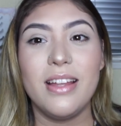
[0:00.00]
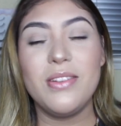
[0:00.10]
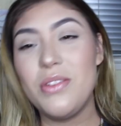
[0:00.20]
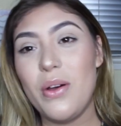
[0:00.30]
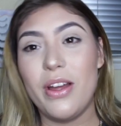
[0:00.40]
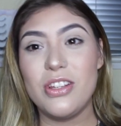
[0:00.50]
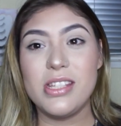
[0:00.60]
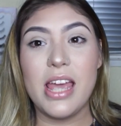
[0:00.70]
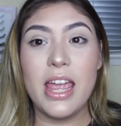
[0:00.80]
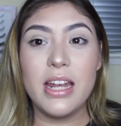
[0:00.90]
I don't know, I
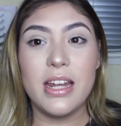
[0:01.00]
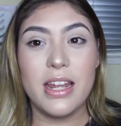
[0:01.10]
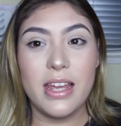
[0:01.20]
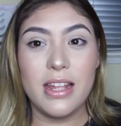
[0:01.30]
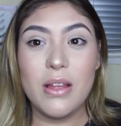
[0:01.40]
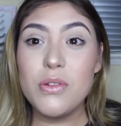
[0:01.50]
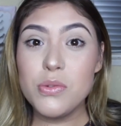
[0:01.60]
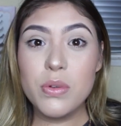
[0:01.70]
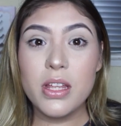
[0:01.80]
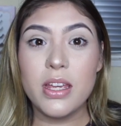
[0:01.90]
just hated it. And I
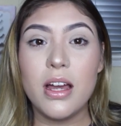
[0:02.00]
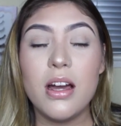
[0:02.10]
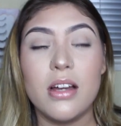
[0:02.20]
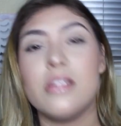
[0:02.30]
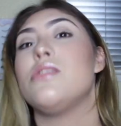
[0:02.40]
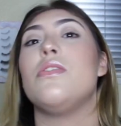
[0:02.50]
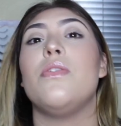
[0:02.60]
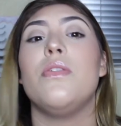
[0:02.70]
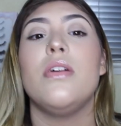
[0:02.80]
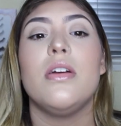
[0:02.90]
was really young,
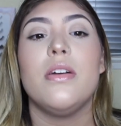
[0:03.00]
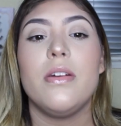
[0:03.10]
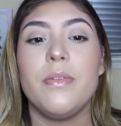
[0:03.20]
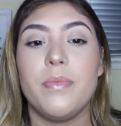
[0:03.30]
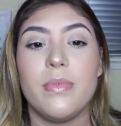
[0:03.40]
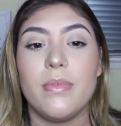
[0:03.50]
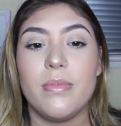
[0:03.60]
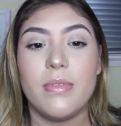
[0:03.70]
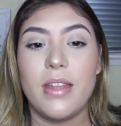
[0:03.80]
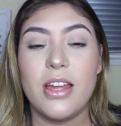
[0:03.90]
so
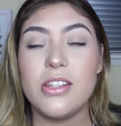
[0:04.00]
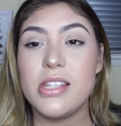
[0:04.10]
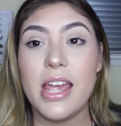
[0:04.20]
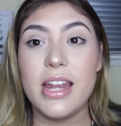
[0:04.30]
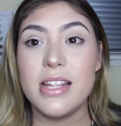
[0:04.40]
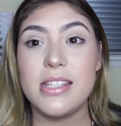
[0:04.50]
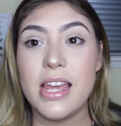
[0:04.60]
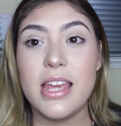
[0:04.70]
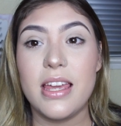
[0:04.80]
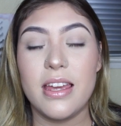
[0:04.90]
I just hated
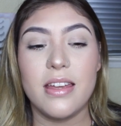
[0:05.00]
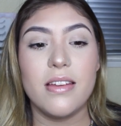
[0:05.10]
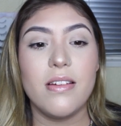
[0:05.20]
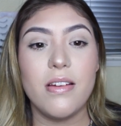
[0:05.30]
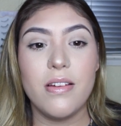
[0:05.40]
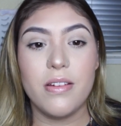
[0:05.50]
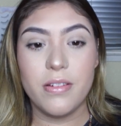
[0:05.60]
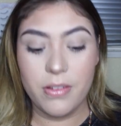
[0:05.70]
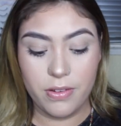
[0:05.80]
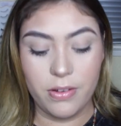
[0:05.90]
taking it.
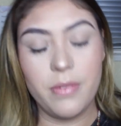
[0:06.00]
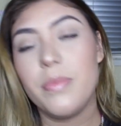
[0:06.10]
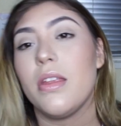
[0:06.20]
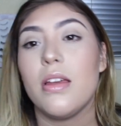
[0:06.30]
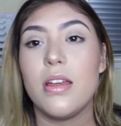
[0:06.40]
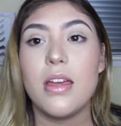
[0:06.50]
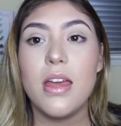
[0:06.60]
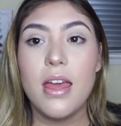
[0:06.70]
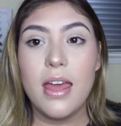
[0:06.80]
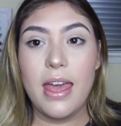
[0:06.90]

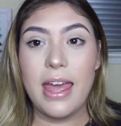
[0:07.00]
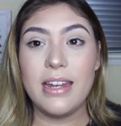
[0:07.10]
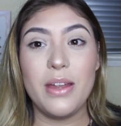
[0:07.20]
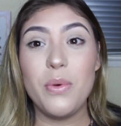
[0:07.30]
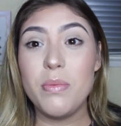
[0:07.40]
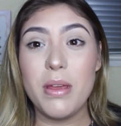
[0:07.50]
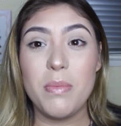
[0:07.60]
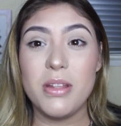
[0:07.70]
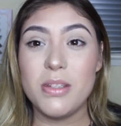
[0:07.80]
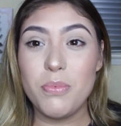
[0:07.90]
And it would
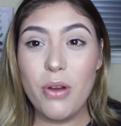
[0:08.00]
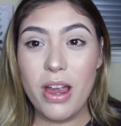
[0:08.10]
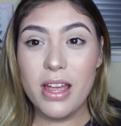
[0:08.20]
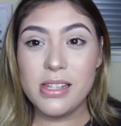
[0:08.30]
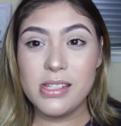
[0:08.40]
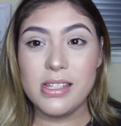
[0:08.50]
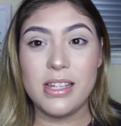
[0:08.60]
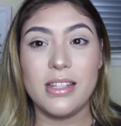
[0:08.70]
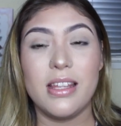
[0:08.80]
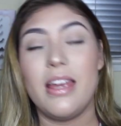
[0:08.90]
make me depressed
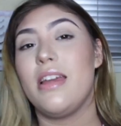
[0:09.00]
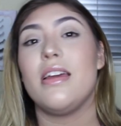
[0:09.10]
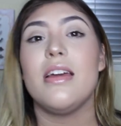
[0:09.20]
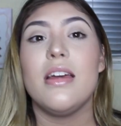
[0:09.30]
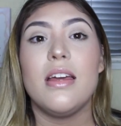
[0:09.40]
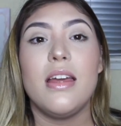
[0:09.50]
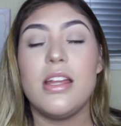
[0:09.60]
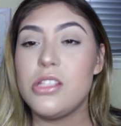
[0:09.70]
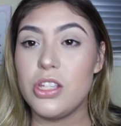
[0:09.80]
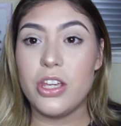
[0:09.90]
and like
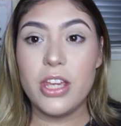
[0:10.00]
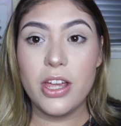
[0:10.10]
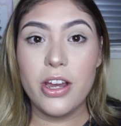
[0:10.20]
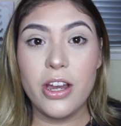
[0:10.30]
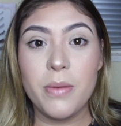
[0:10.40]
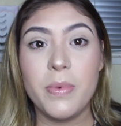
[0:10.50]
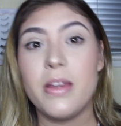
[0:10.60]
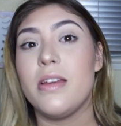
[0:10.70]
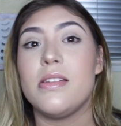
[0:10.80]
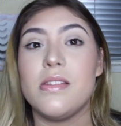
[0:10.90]
insecure
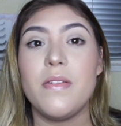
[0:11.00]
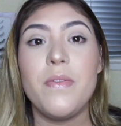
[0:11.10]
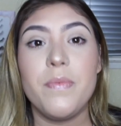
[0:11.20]
because